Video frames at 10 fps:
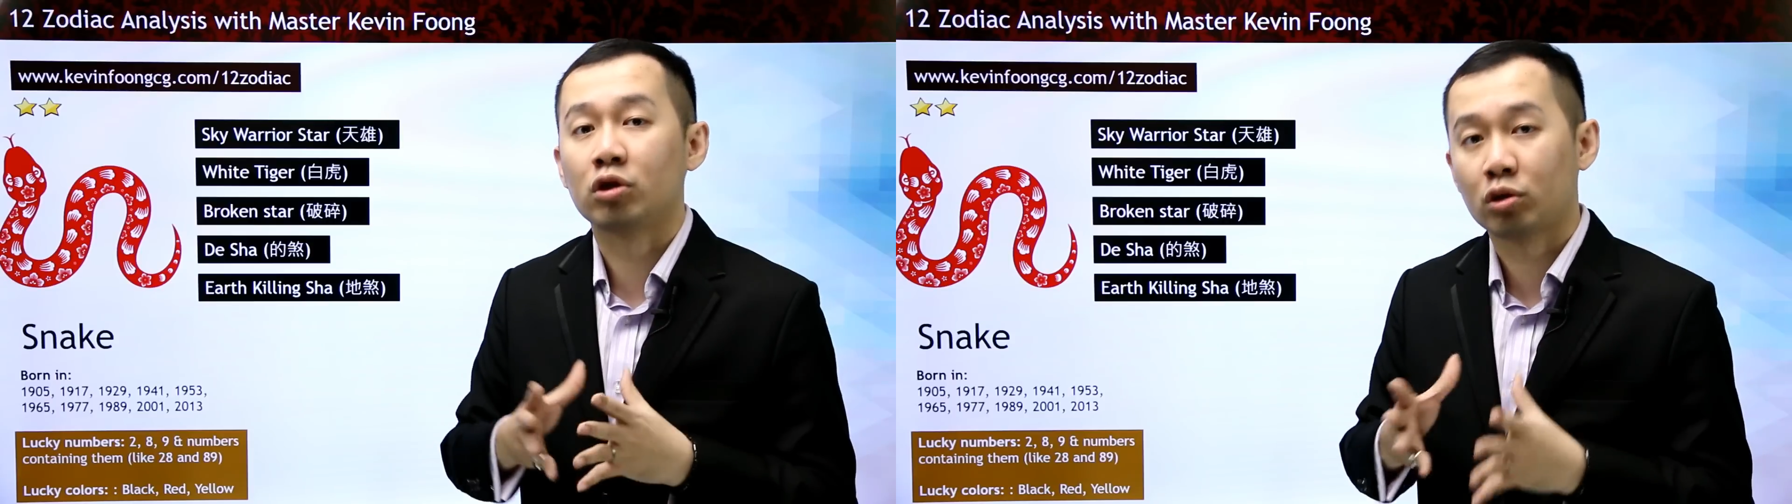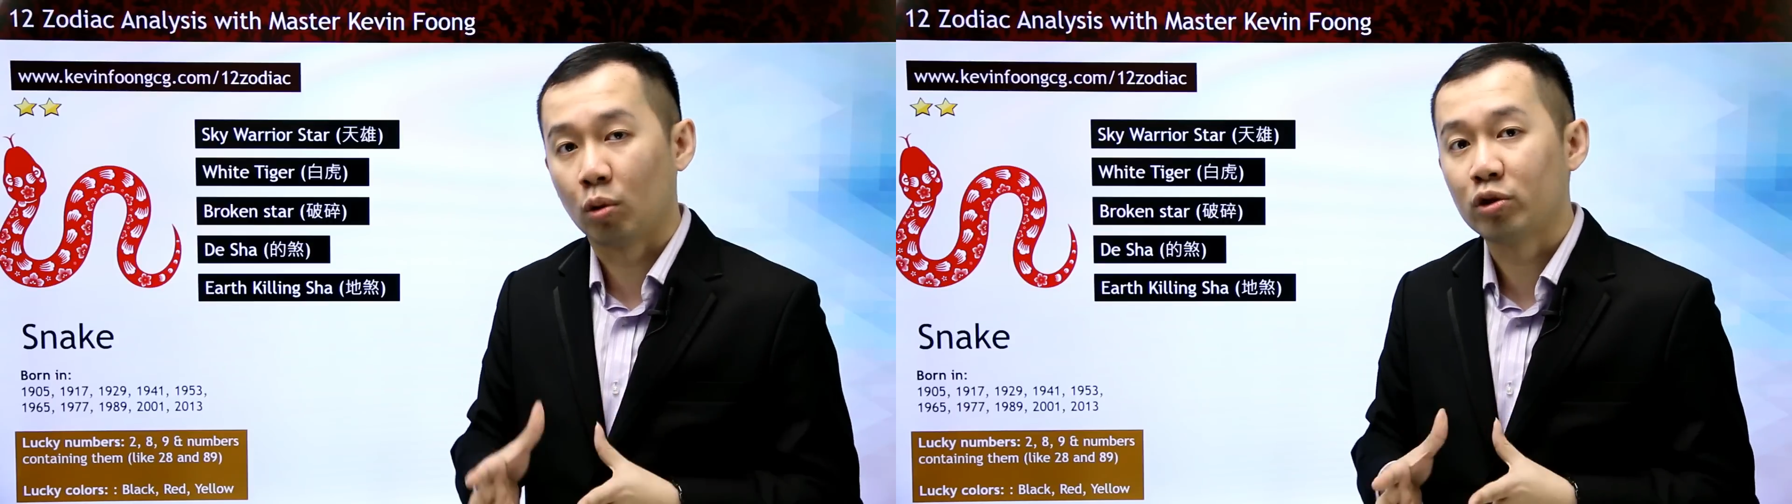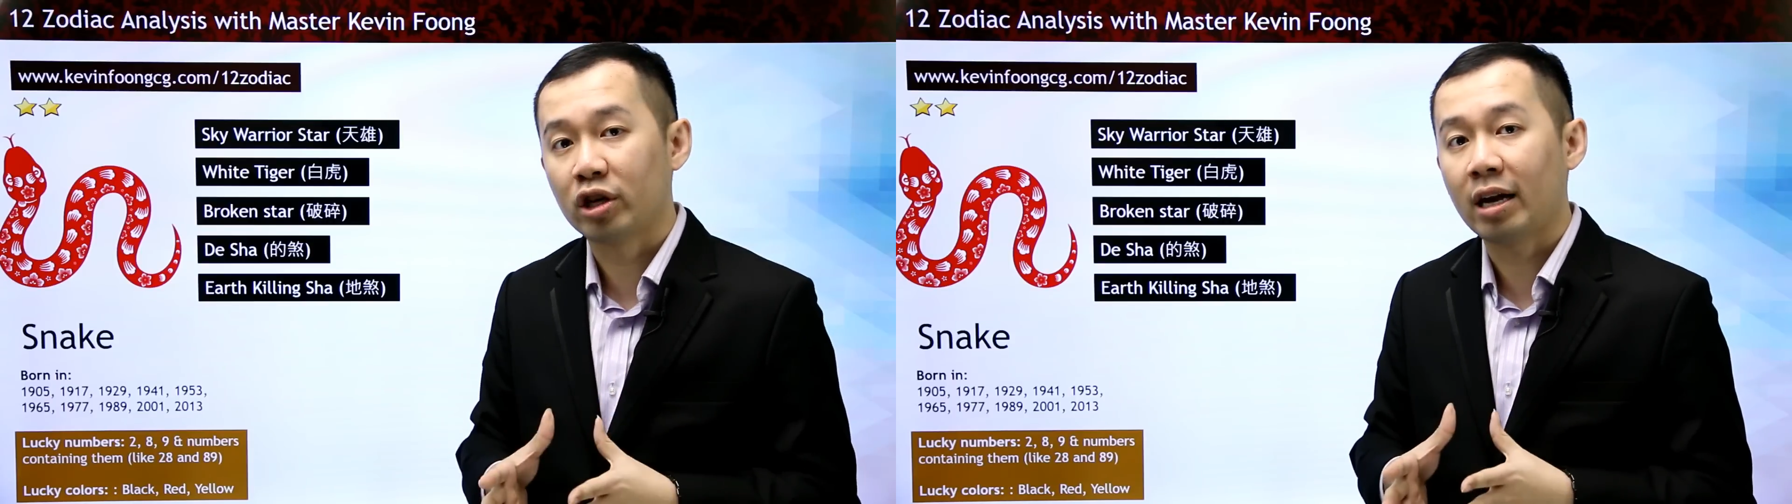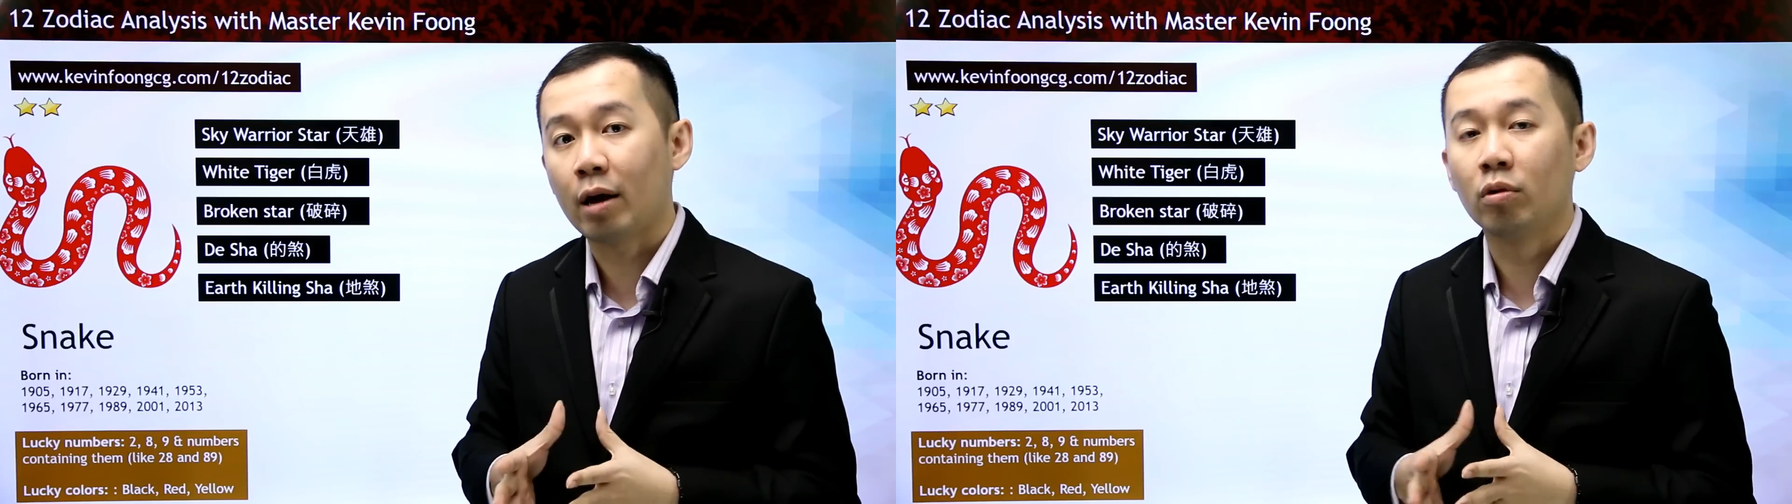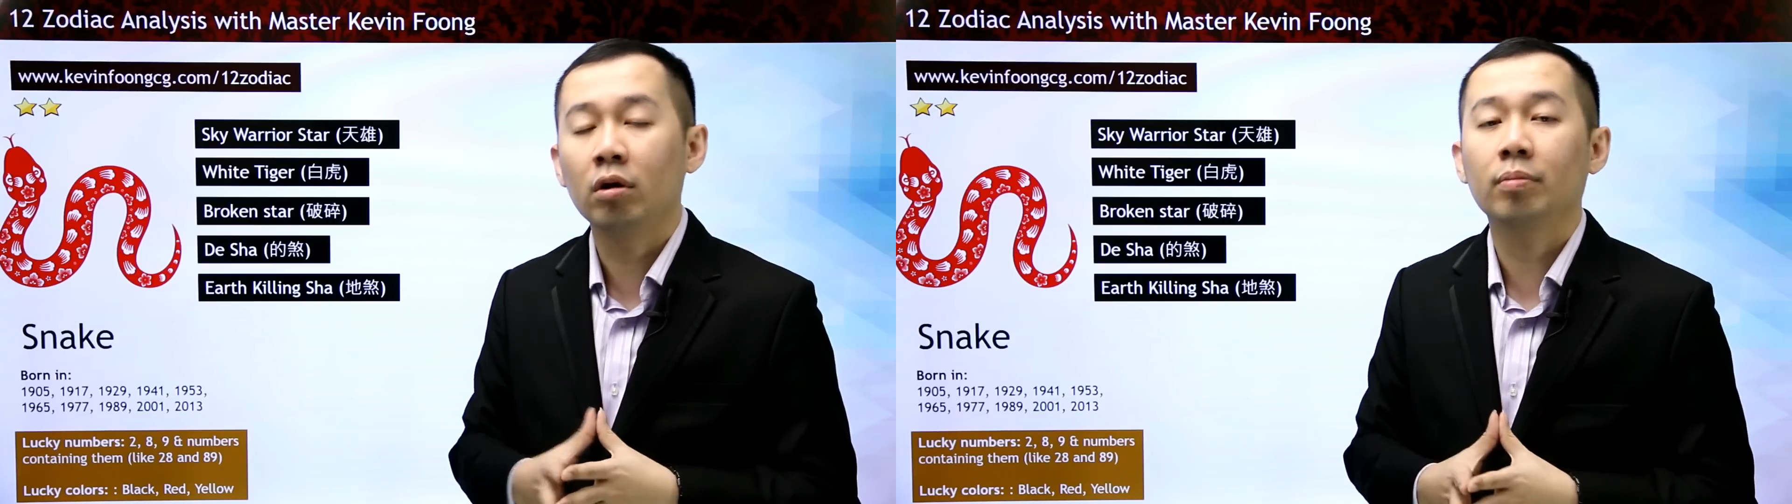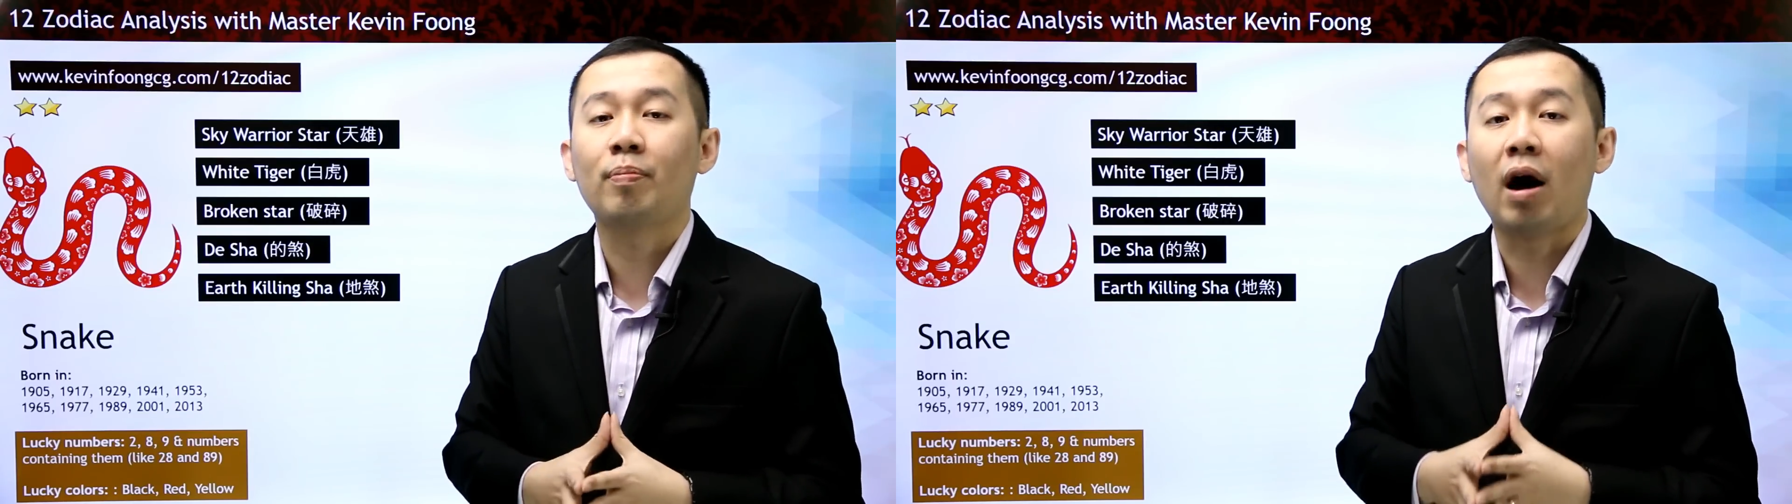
social network,